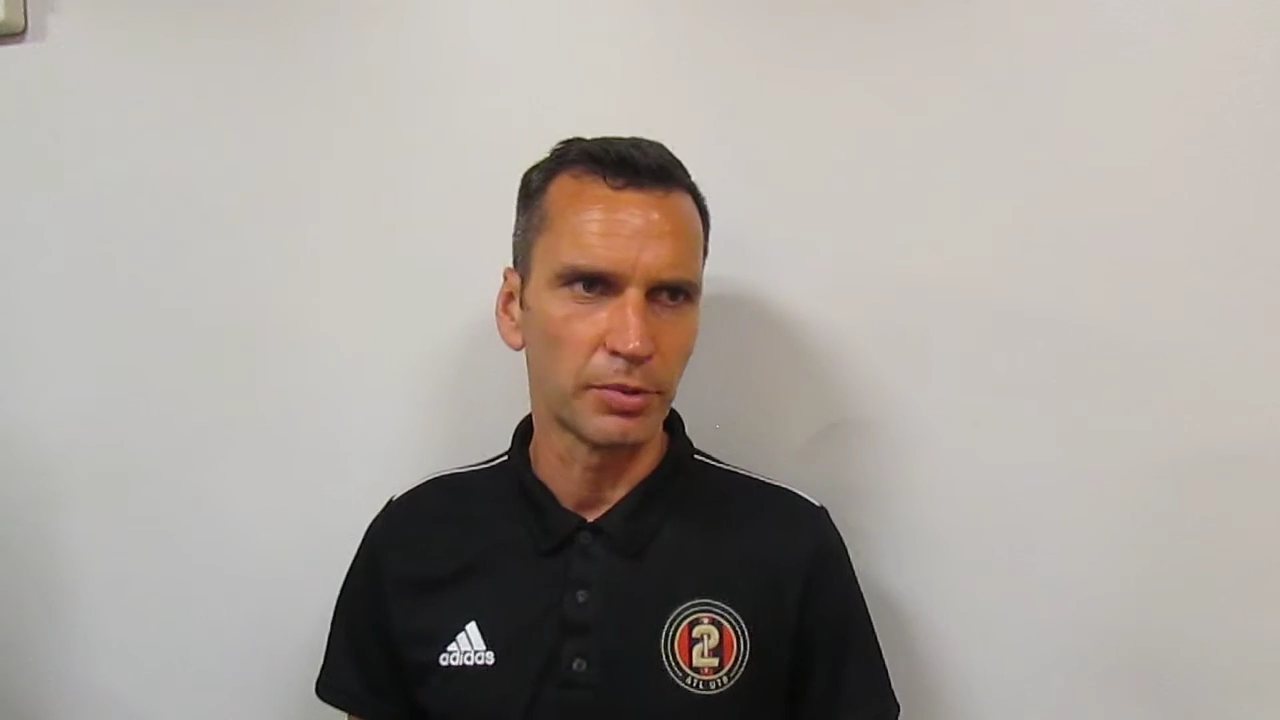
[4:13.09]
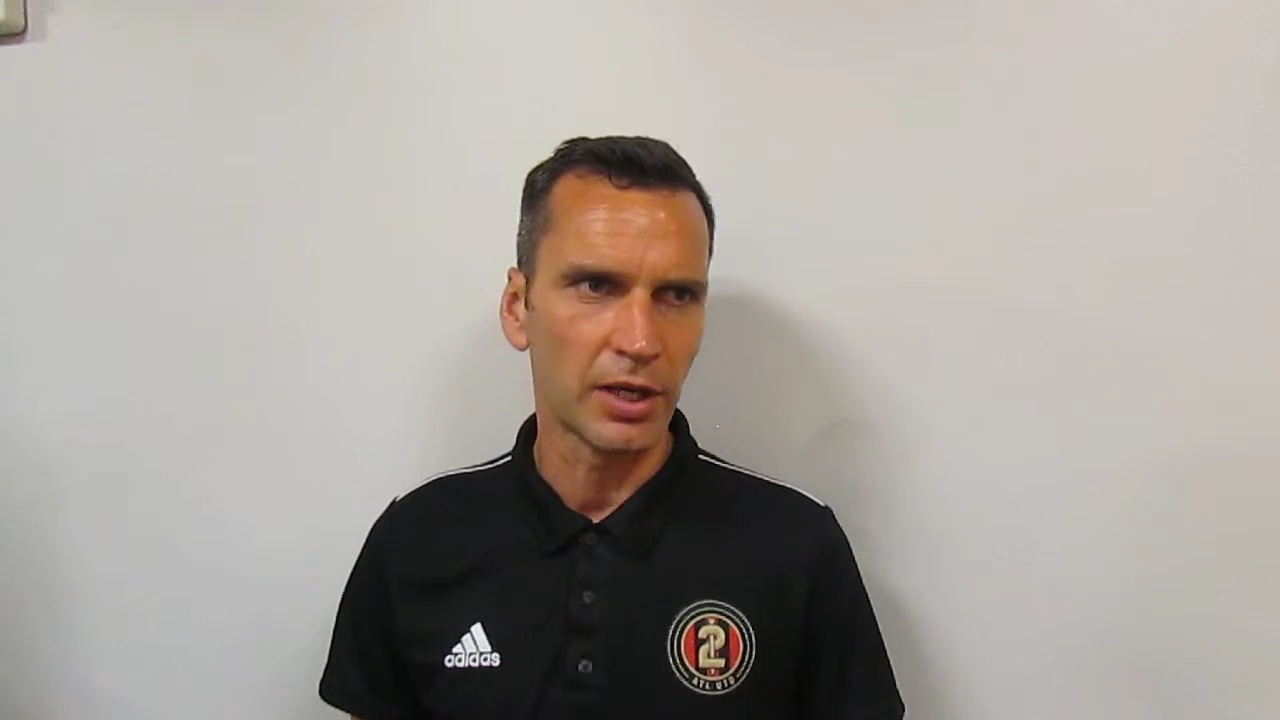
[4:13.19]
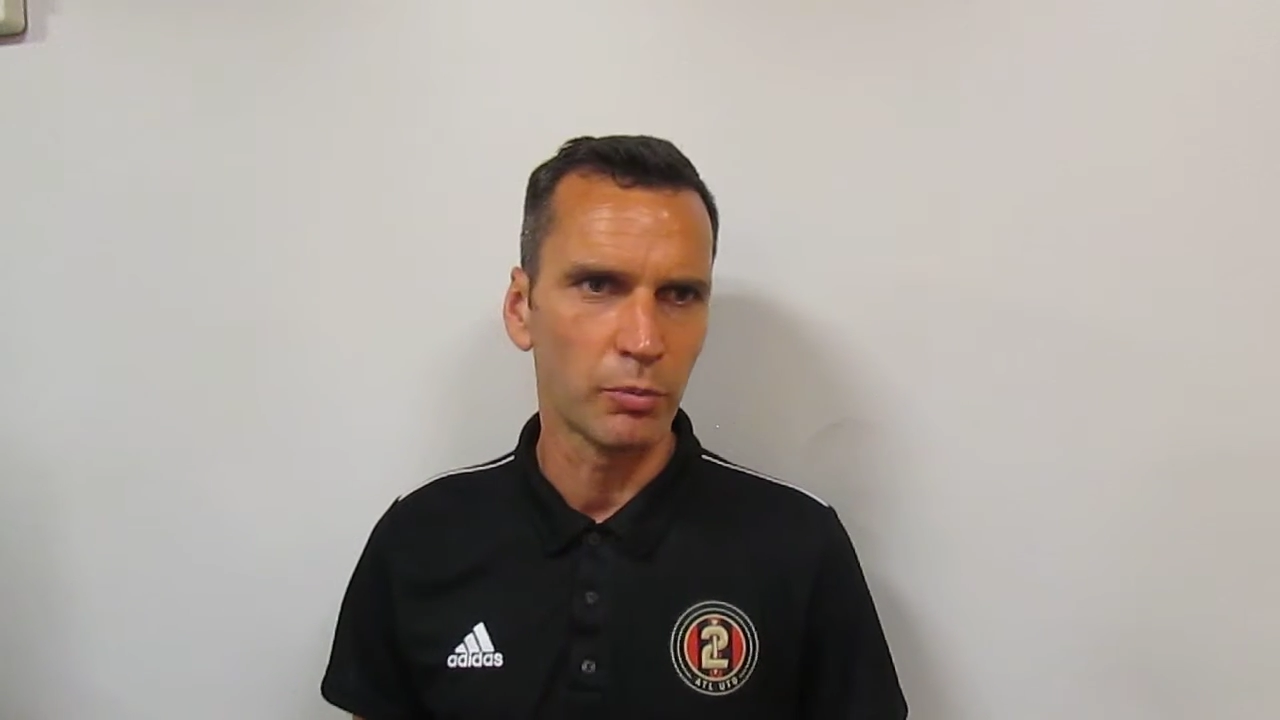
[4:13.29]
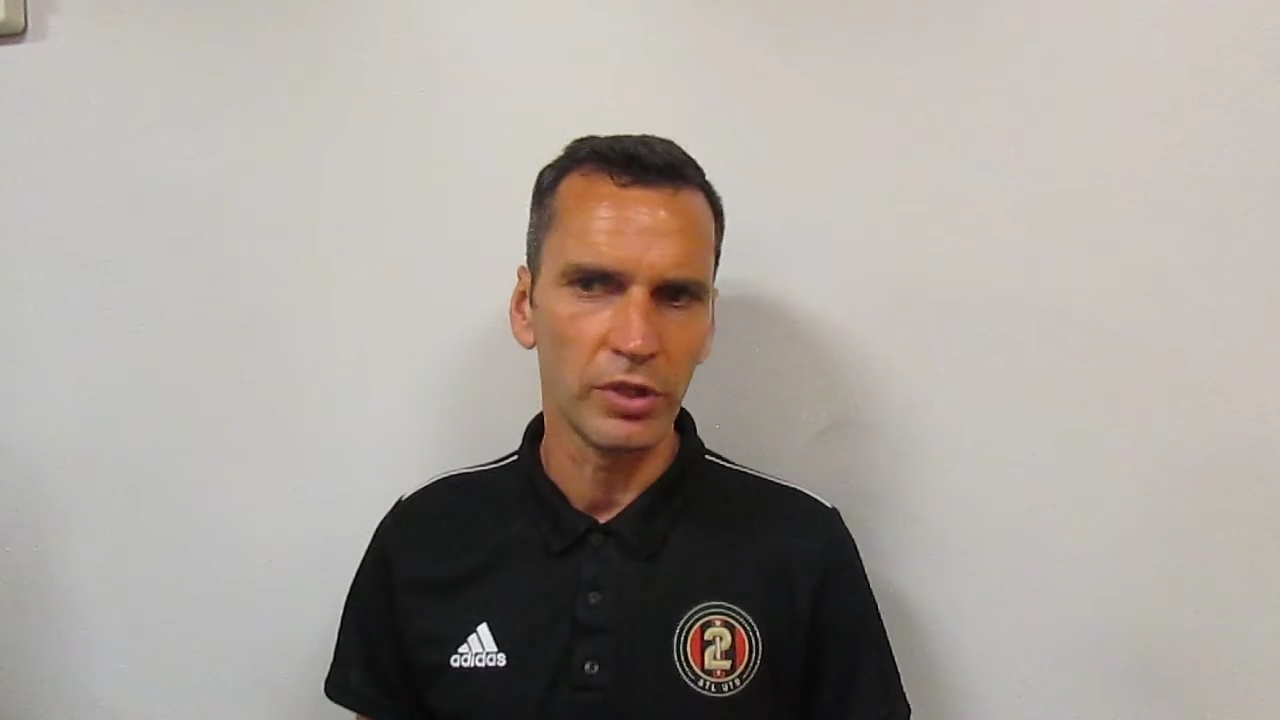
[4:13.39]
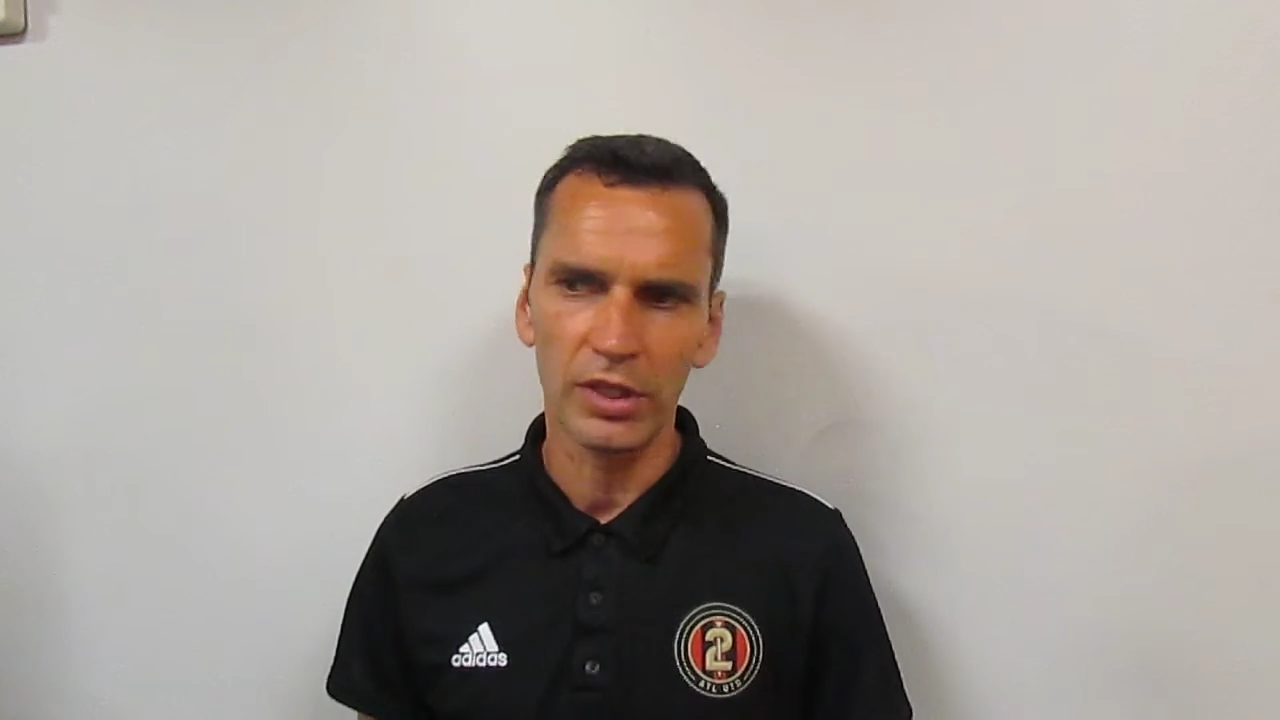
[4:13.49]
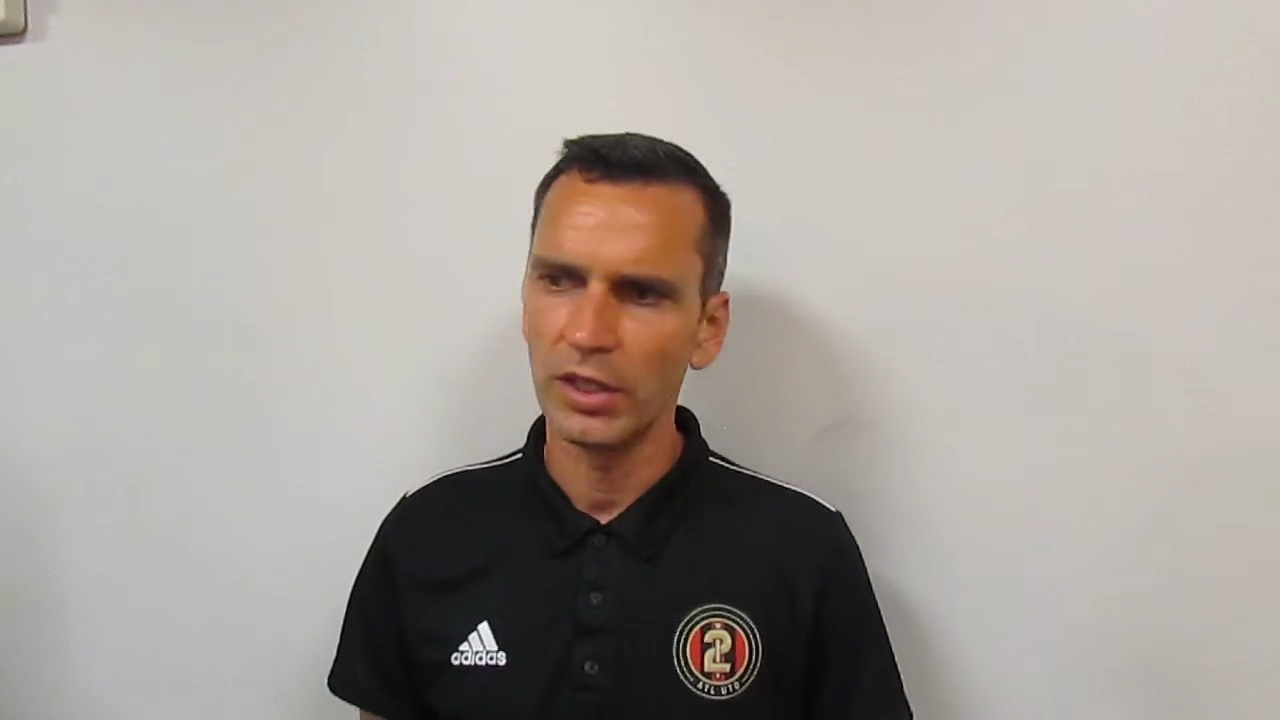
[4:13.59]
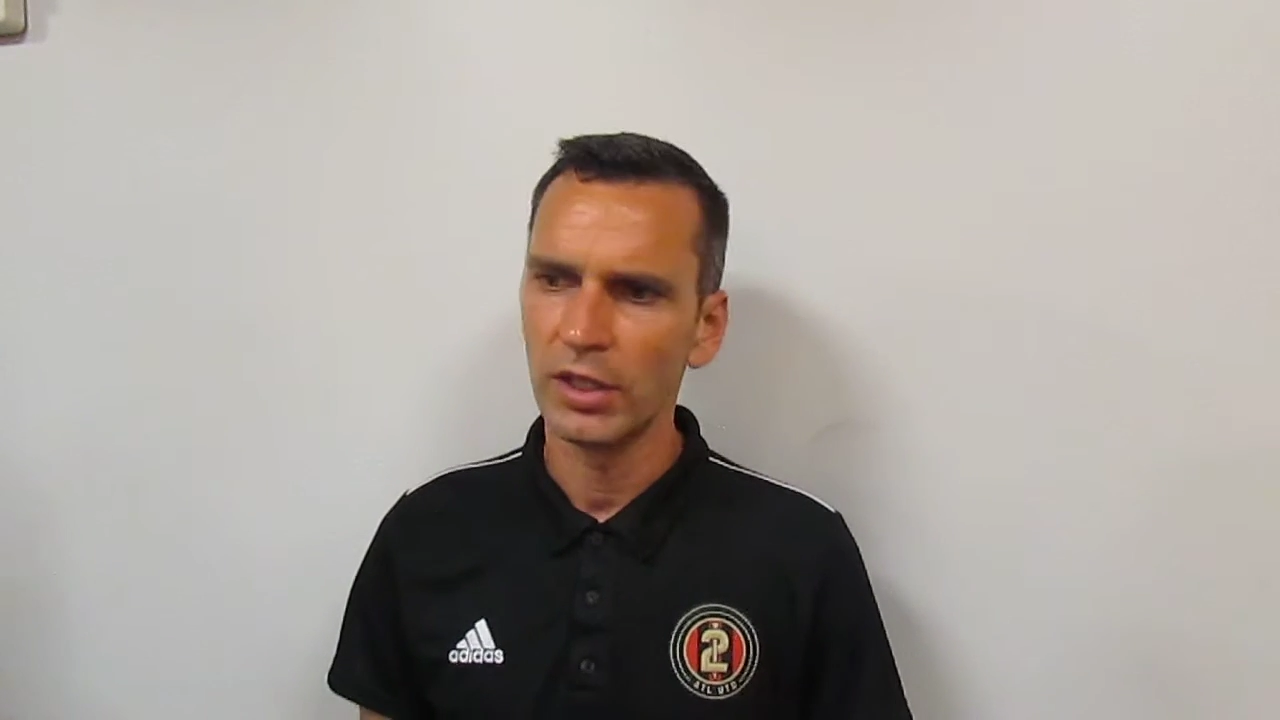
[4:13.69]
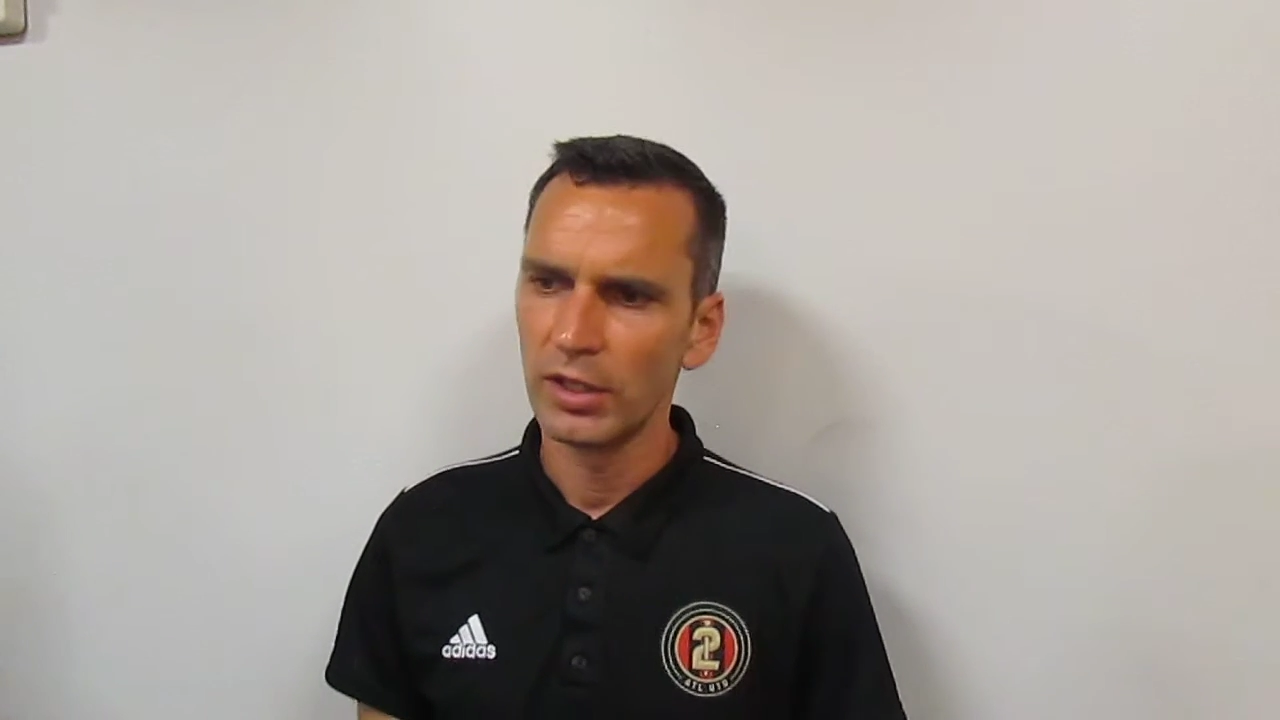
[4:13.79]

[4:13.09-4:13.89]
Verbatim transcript: Can we,